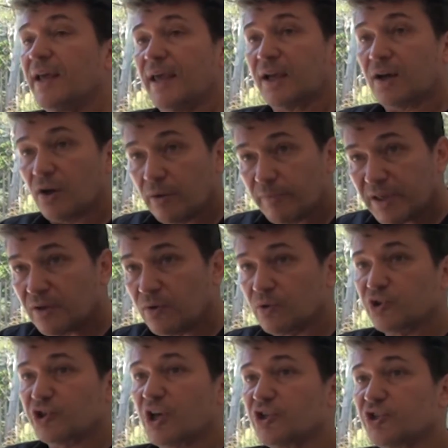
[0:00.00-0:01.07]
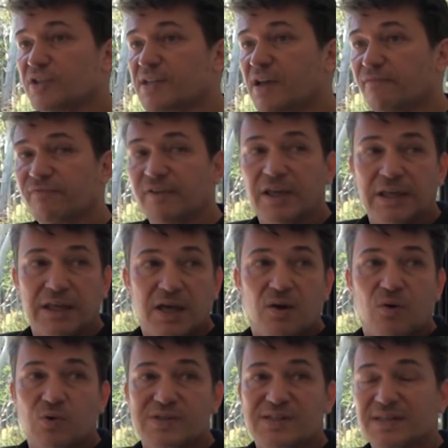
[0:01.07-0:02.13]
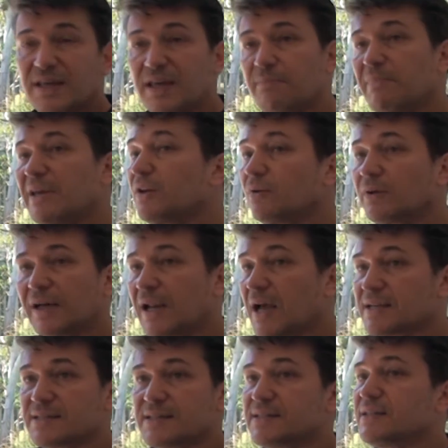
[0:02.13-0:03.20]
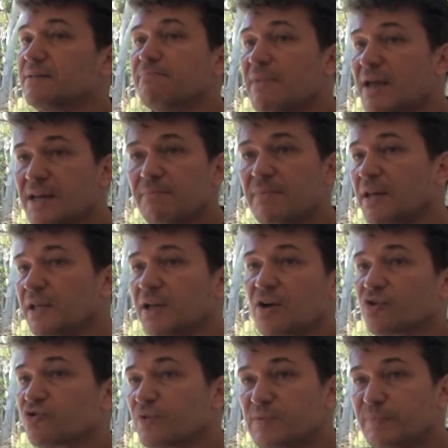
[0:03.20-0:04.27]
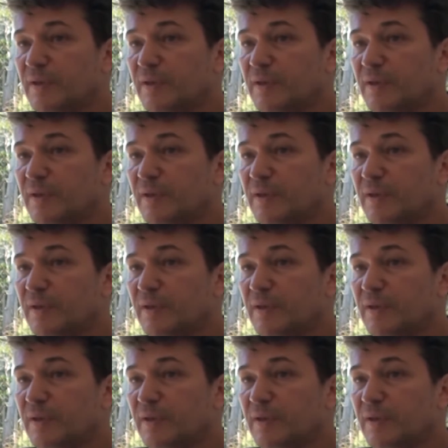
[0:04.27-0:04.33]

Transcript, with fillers: Economical changes, seeing middle classes in many countries,